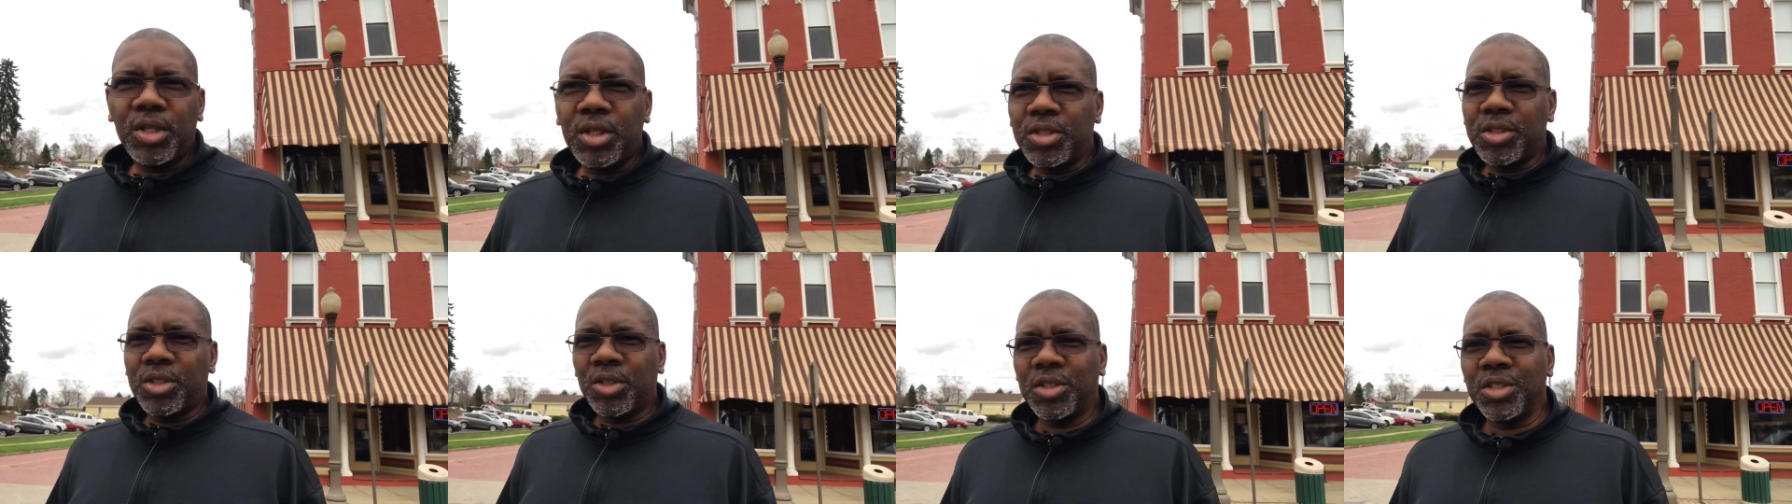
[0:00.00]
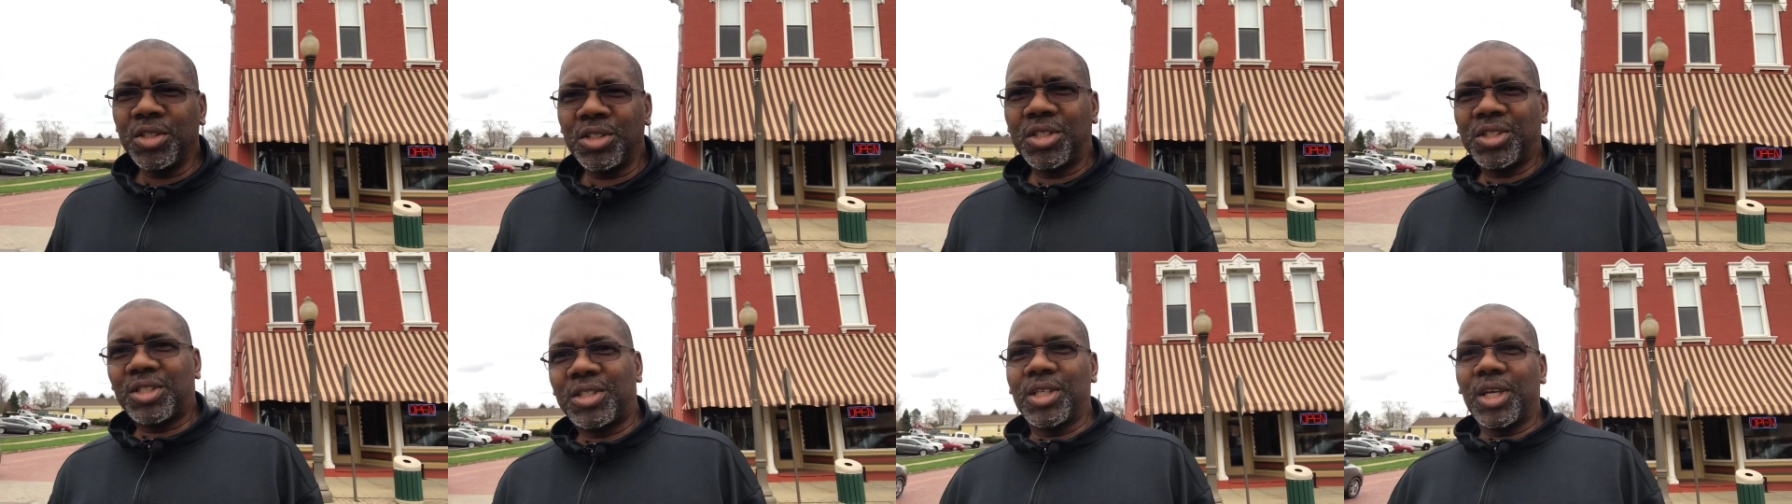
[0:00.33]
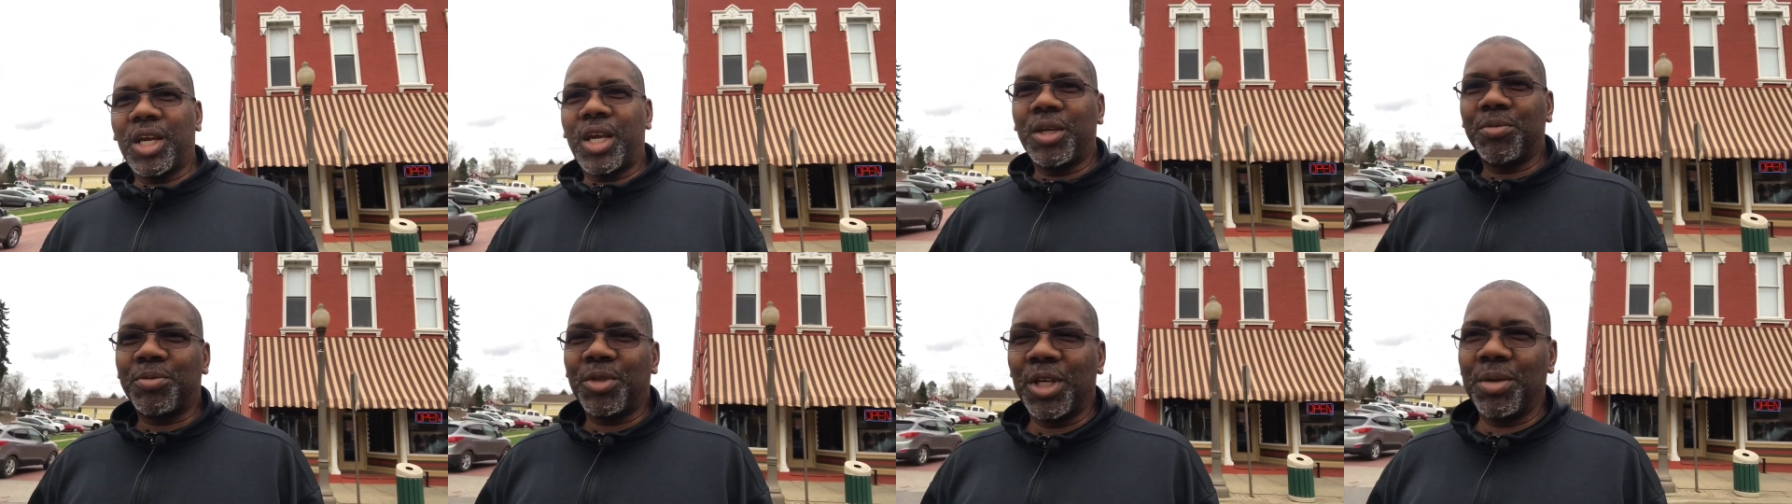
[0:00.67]
so this is the
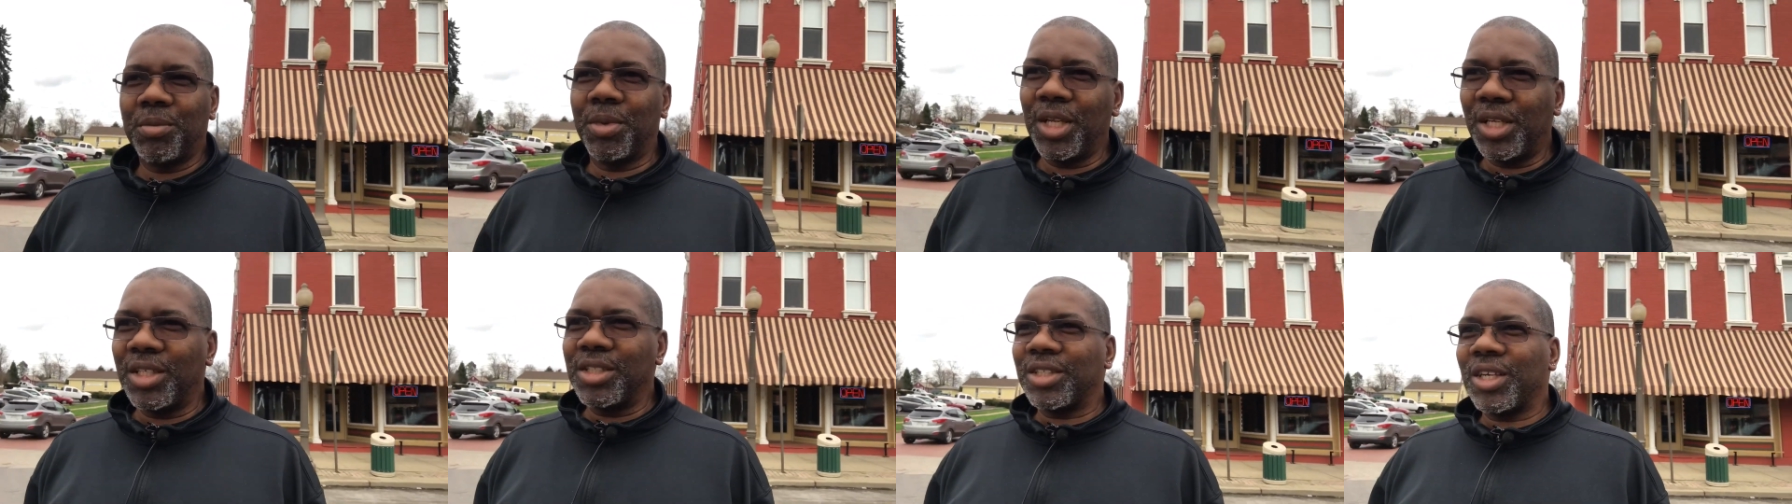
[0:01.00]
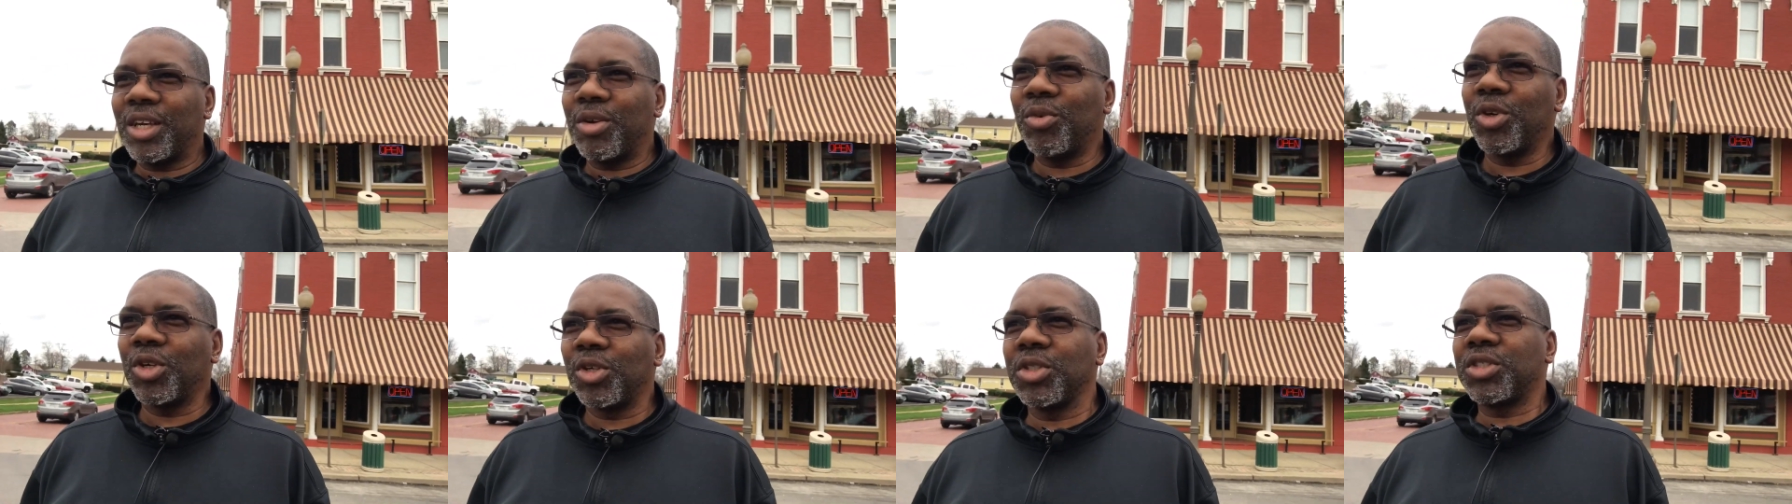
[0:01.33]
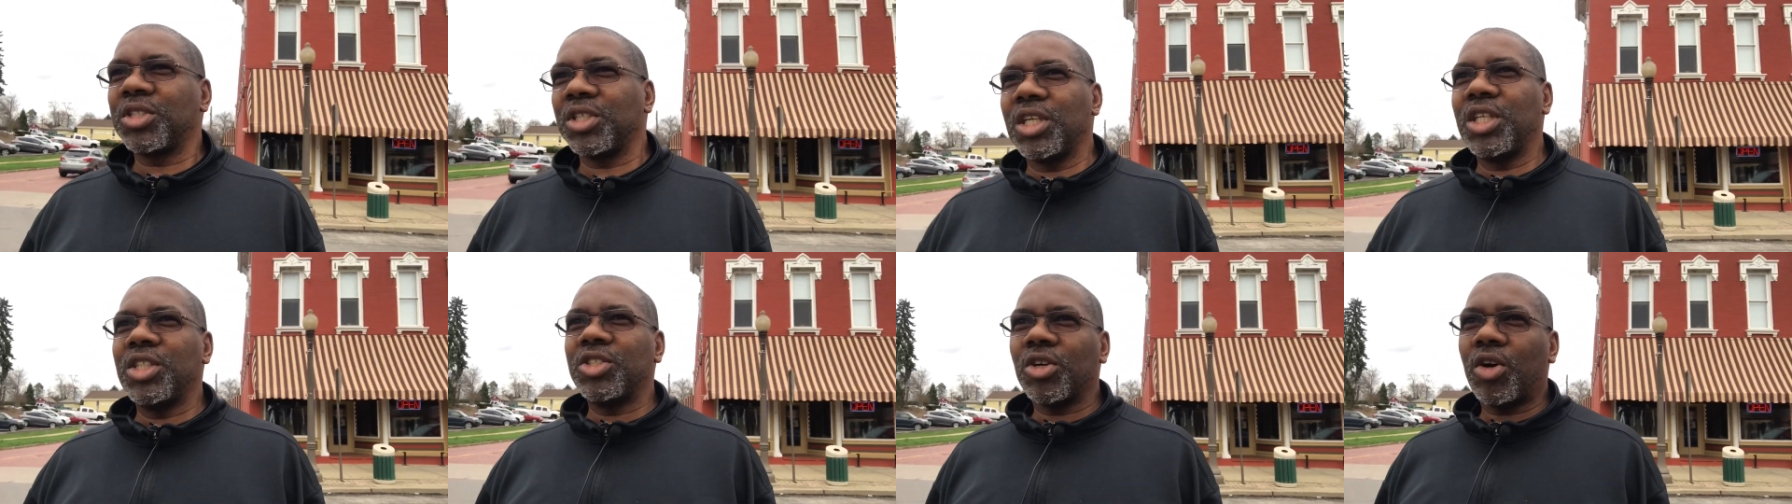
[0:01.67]
same thing, man. It's like one of those
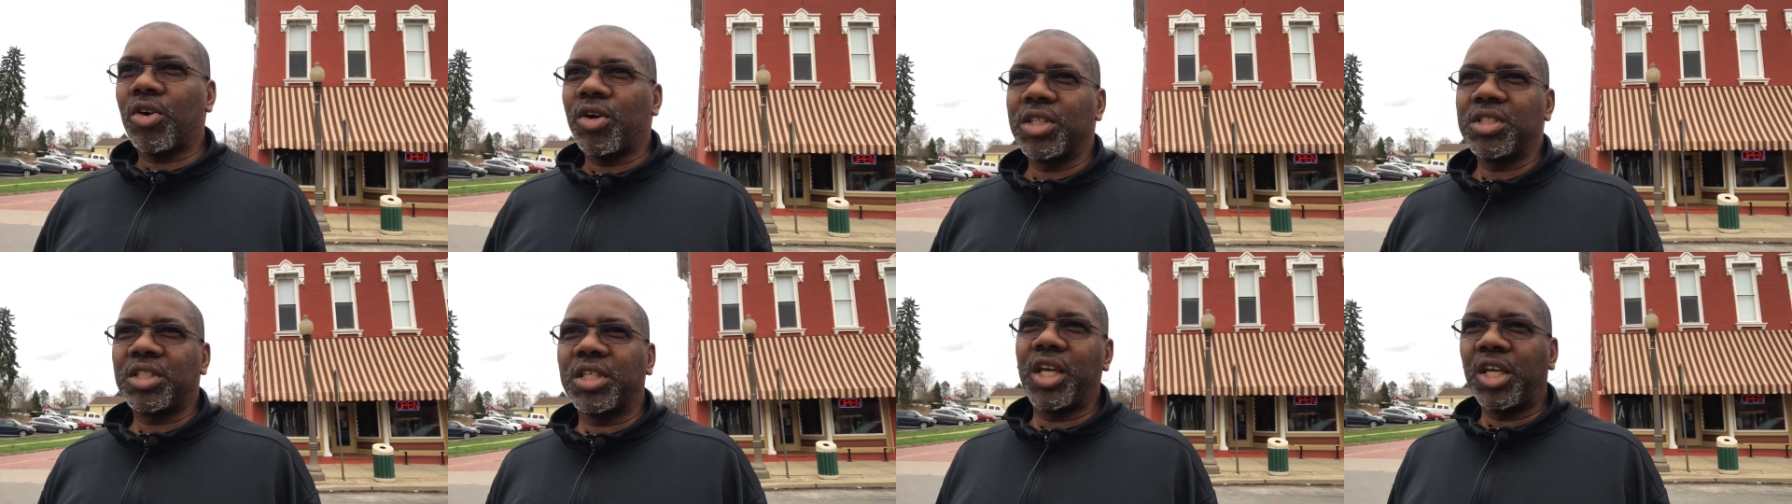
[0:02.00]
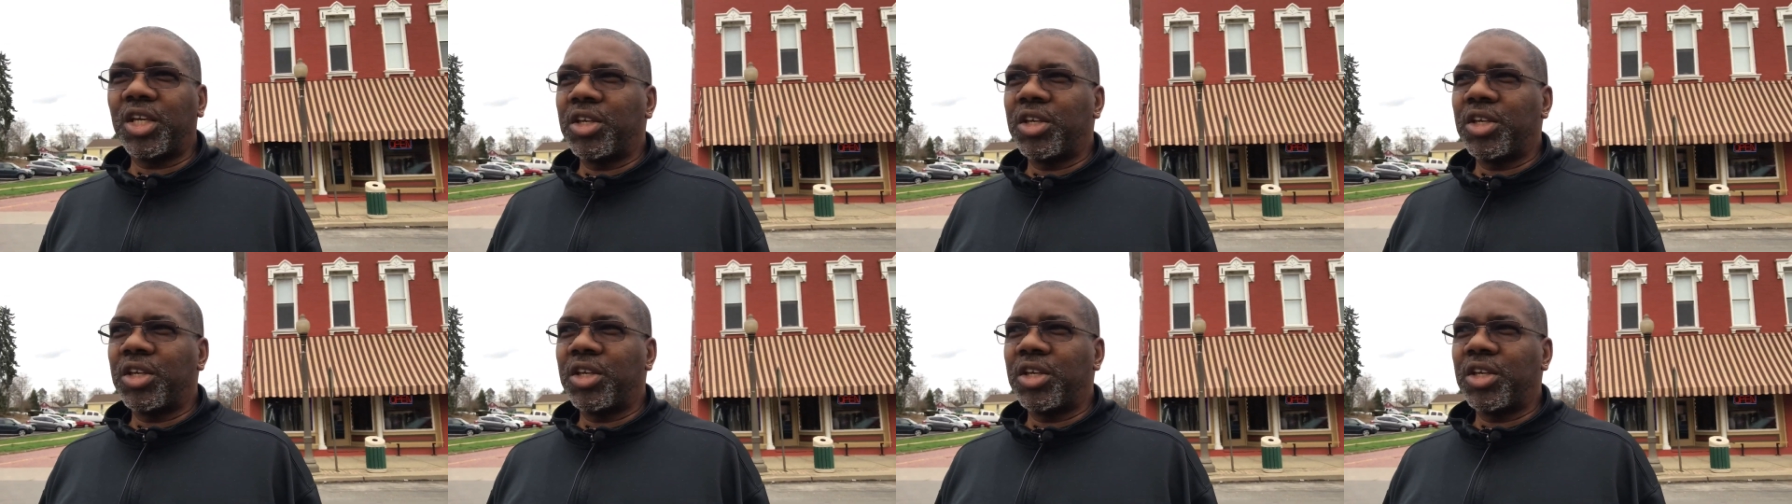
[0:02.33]
things I always say,